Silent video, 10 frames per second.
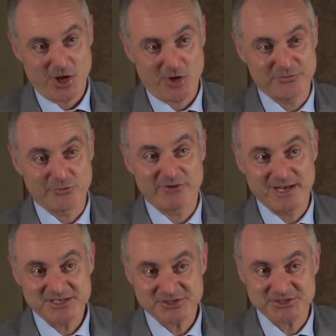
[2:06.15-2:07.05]
of the
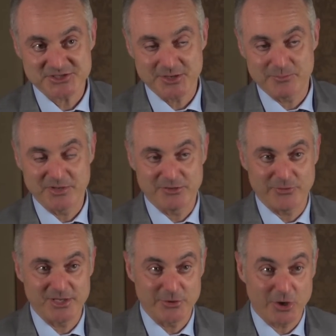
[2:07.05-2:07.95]
relationship
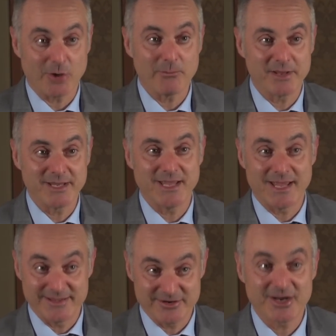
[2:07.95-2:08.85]
between the company
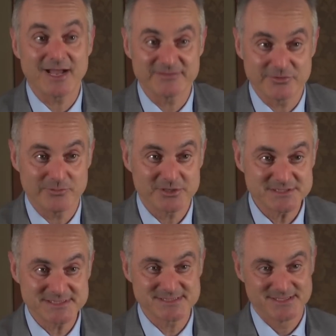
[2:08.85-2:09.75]
and their
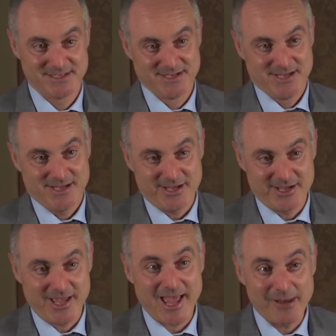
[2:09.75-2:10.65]
customers.
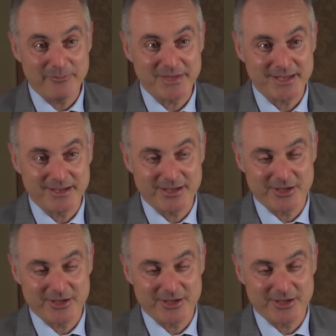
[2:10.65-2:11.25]
Helping